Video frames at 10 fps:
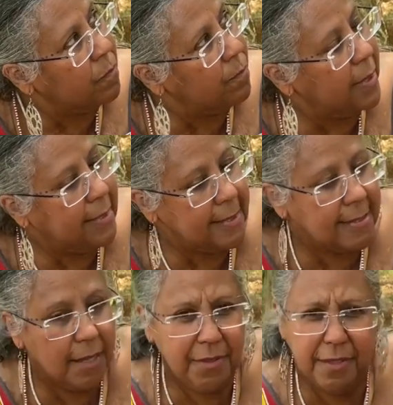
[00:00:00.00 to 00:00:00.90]
because
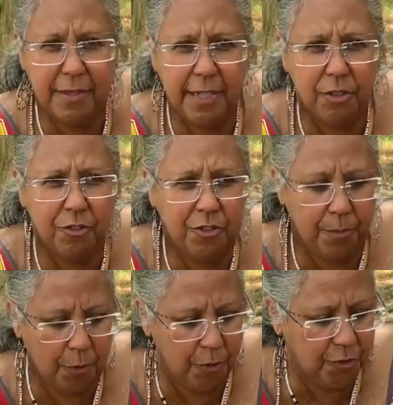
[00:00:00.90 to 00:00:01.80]
I think the Henderson
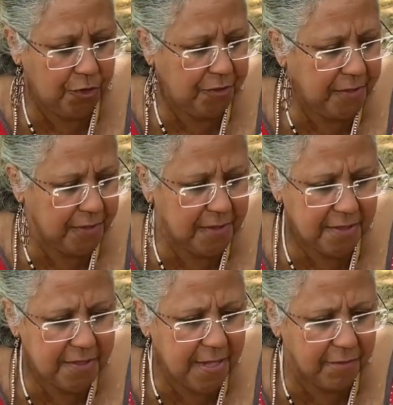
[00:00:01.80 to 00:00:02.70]
purchase
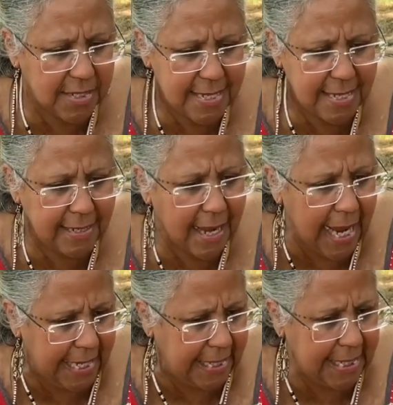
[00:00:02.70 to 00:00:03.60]
is in the
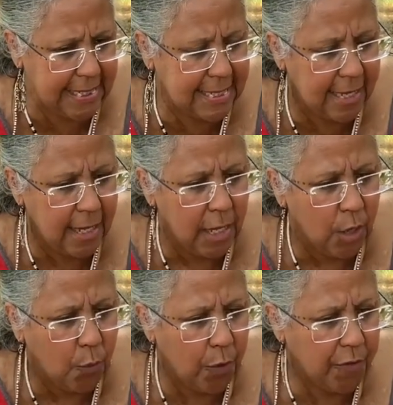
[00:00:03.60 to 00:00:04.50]
1780s
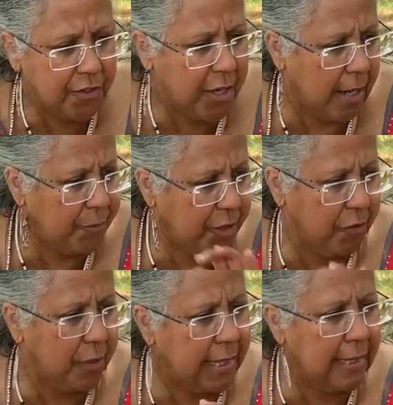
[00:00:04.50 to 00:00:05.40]
where the top
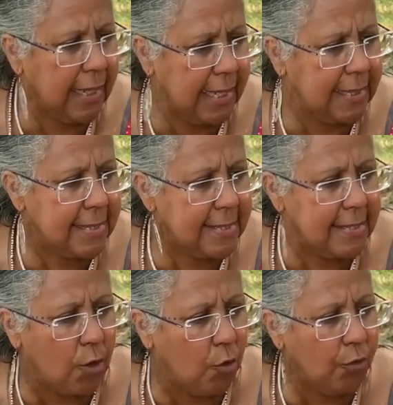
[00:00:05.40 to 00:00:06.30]
Cherokee land is
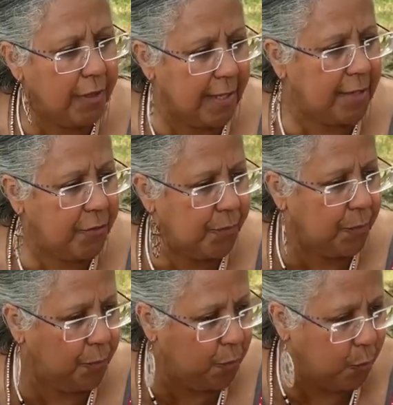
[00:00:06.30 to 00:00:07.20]
sold and that's
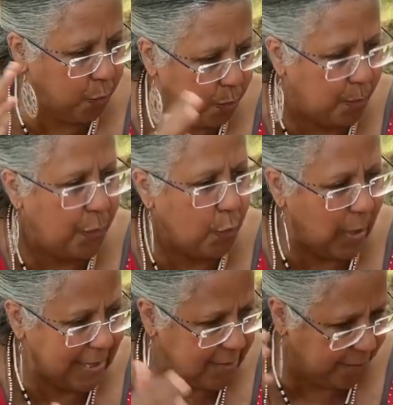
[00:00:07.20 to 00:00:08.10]
the
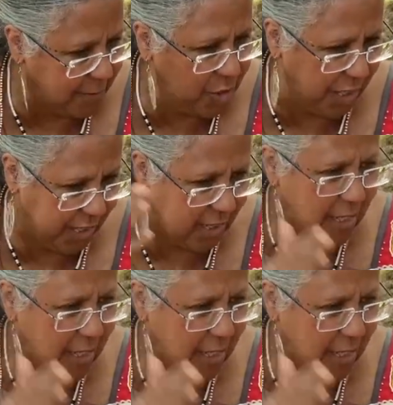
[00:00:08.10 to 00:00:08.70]
rest of Virginia yes.